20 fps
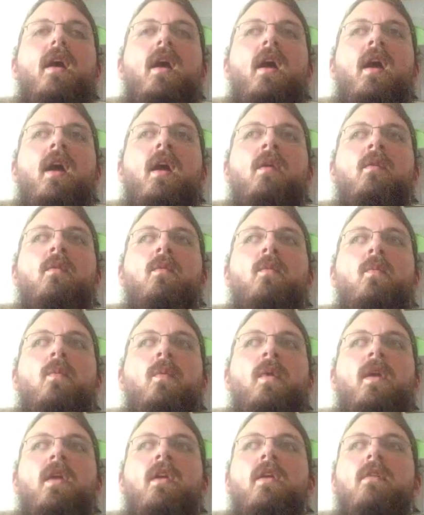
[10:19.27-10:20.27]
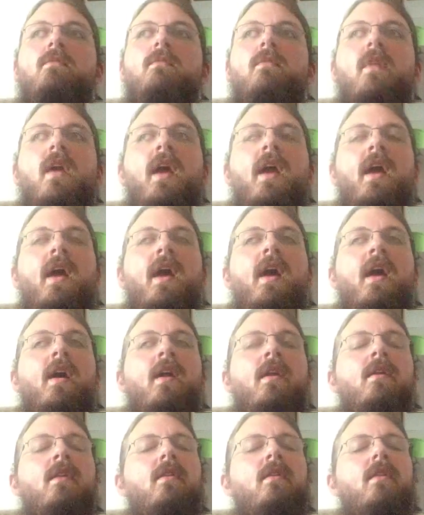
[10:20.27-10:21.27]
and we
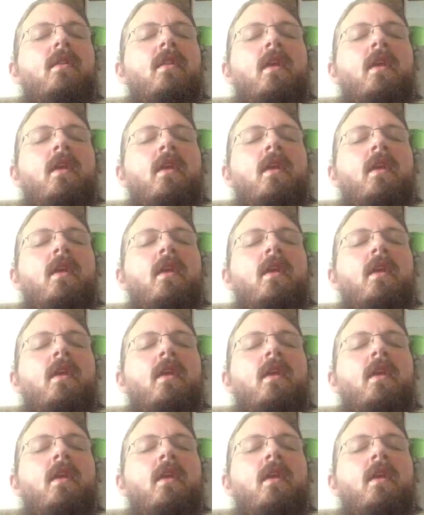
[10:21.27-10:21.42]
had